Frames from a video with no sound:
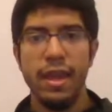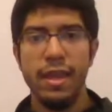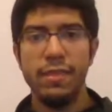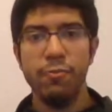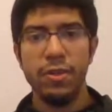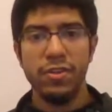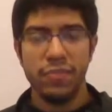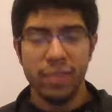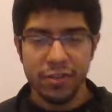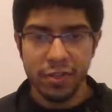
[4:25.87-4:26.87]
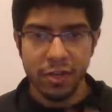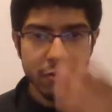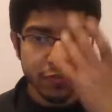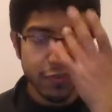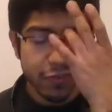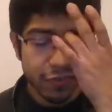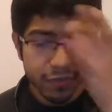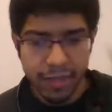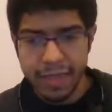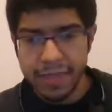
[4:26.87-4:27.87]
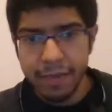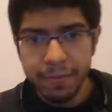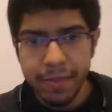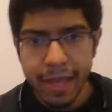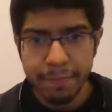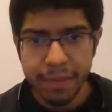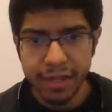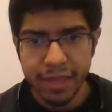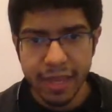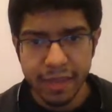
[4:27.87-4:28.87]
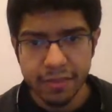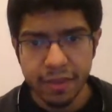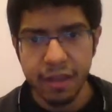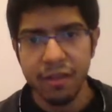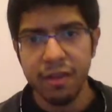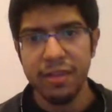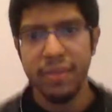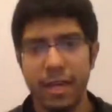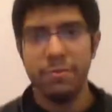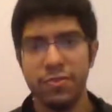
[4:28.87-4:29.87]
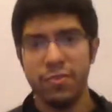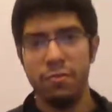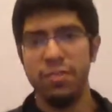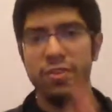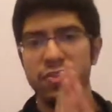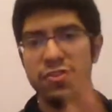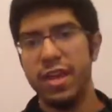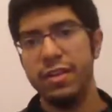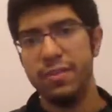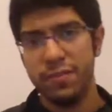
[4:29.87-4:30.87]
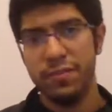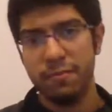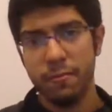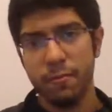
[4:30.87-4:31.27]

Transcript: And when she says she goes to... And then that bit of dialogue in the episode when she says,